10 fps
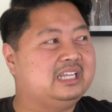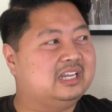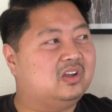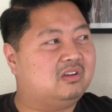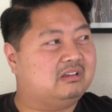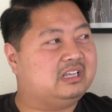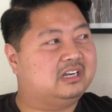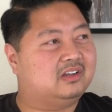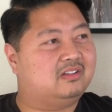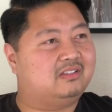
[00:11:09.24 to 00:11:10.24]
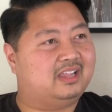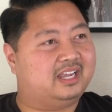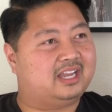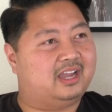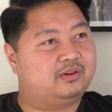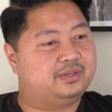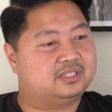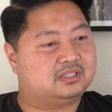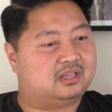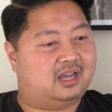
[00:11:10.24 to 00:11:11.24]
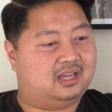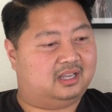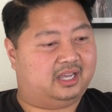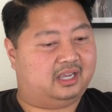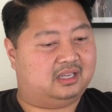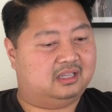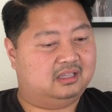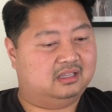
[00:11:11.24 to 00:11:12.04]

no, you know, like I always thought like